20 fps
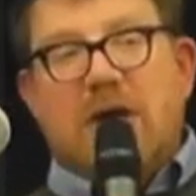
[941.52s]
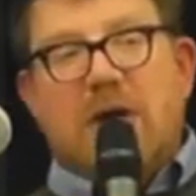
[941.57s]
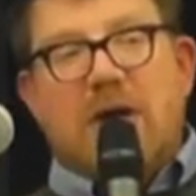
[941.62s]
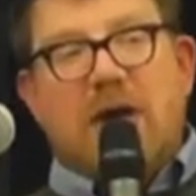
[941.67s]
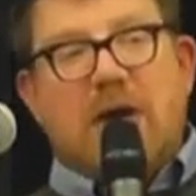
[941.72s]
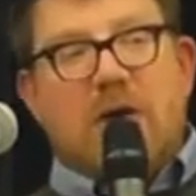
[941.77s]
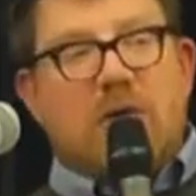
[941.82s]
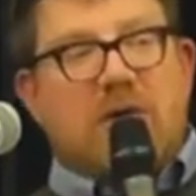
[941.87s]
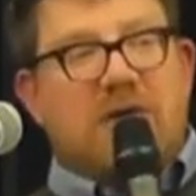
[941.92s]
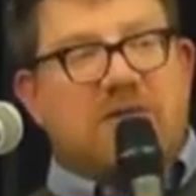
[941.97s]

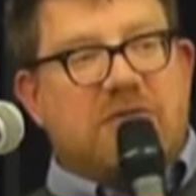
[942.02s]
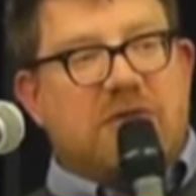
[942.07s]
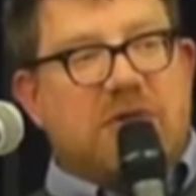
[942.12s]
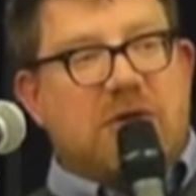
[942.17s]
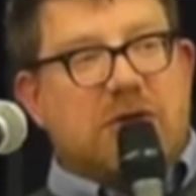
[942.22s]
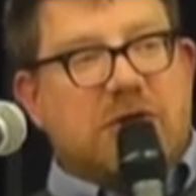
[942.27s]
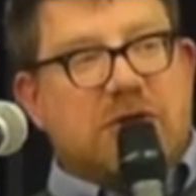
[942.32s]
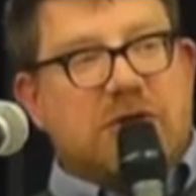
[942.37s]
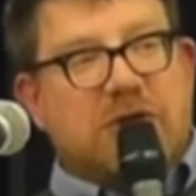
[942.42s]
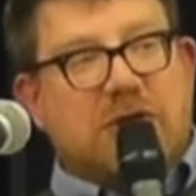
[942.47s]
our
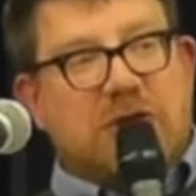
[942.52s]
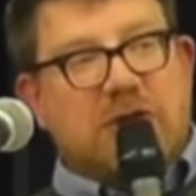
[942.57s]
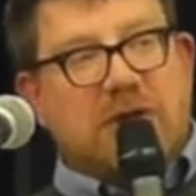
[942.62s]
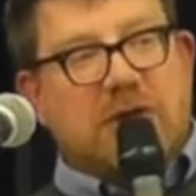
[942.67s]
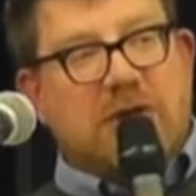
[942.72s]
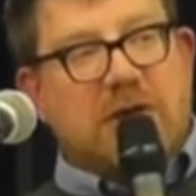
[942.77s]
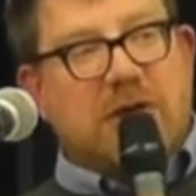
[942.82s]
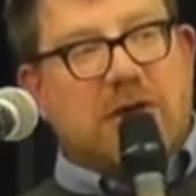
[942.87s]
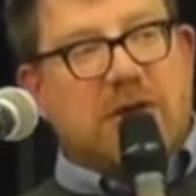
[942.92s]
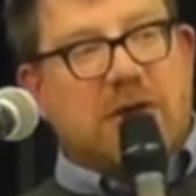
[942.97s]
grandfathers
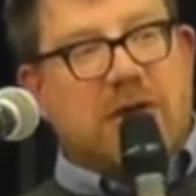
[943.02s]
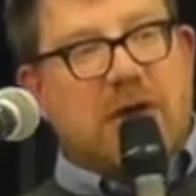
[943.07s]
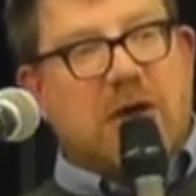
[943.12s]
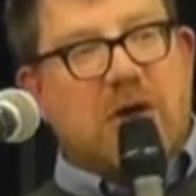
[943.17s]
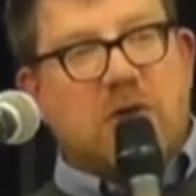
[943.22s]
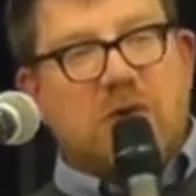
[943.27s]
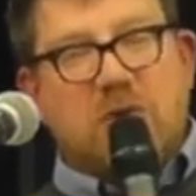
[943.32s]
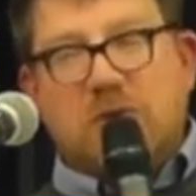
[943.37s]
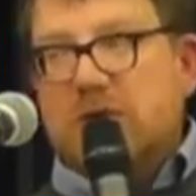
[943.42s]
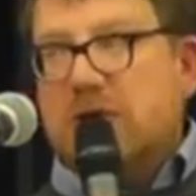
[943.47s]
and
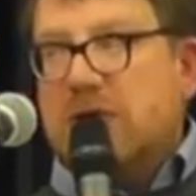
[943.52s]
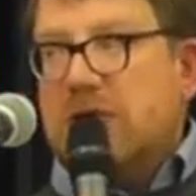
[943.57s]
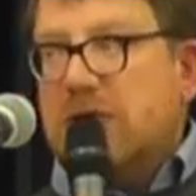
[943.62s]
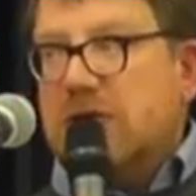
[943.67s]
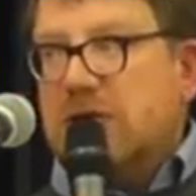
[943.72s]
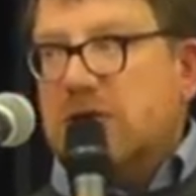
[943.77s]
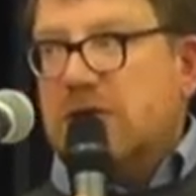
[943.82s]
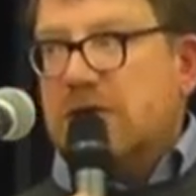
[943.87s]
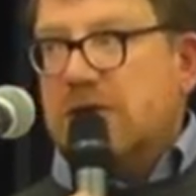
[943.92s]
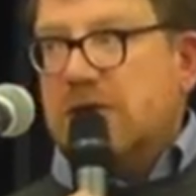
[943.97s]
uncles and
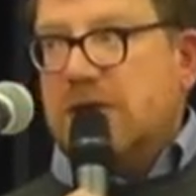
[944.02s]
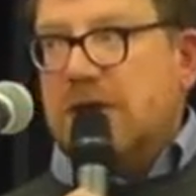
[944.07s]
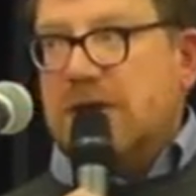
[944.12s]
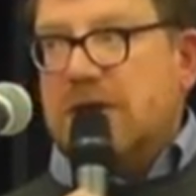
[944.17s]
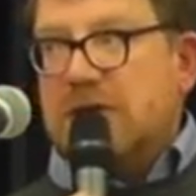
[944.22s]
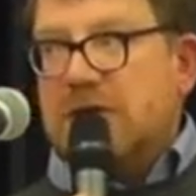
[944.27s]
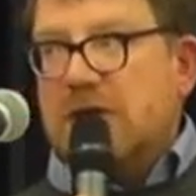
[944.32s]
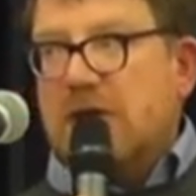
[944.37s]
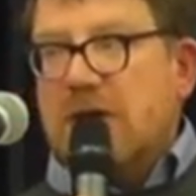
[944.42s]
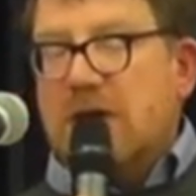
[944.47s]
aunts and
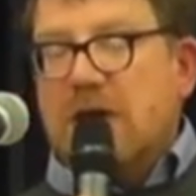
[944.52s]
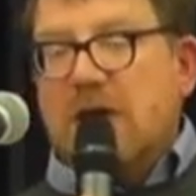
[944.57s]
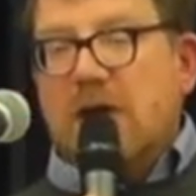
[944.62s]
things.